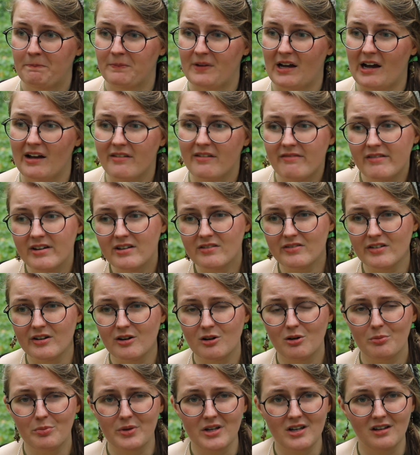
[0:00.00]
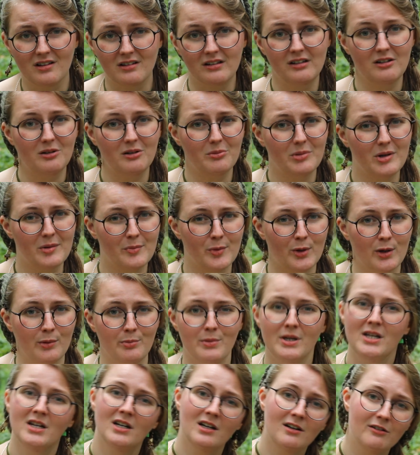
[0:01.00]
I think that'll be a little bit more
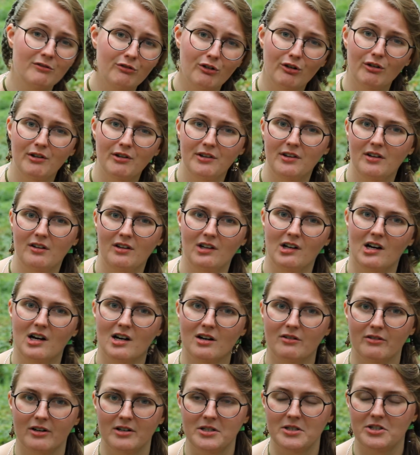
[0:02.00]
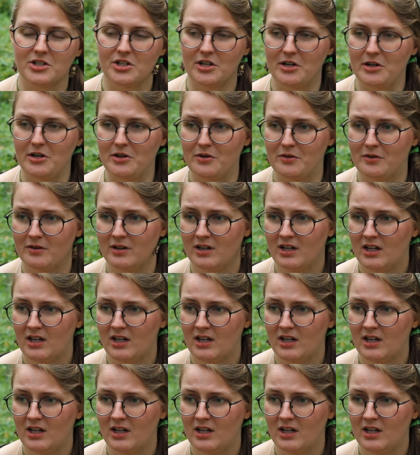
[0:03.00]
meaningful in the long run too.